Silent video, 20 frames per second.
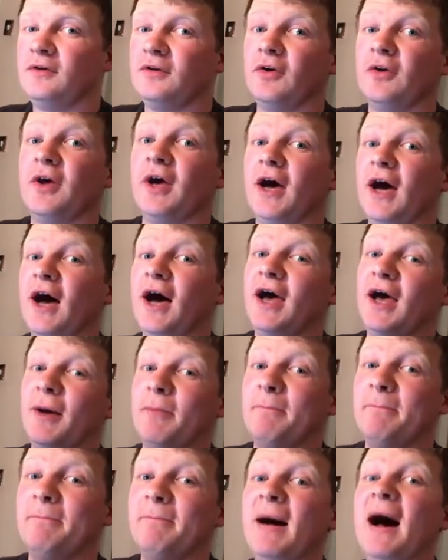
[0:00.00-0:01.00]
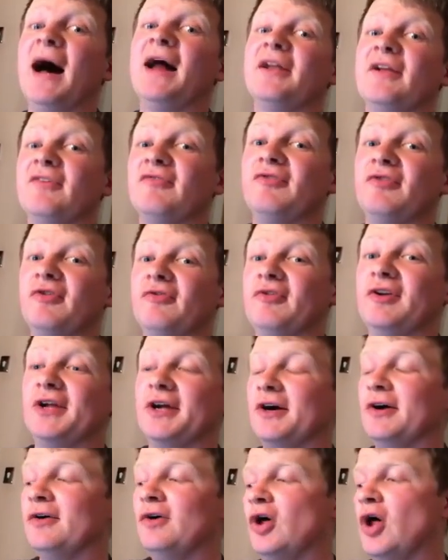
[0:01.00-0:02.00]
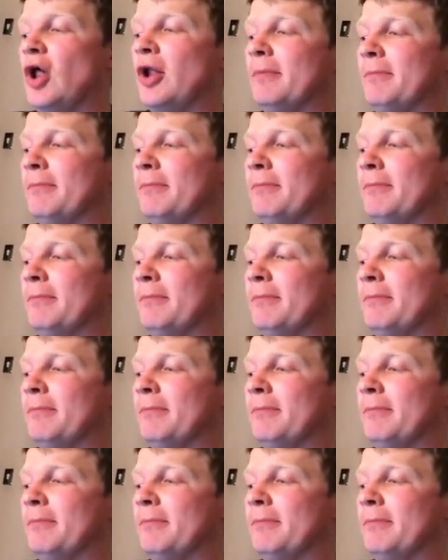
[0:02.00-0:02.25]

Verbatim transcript: So yeah, I am mad for a video.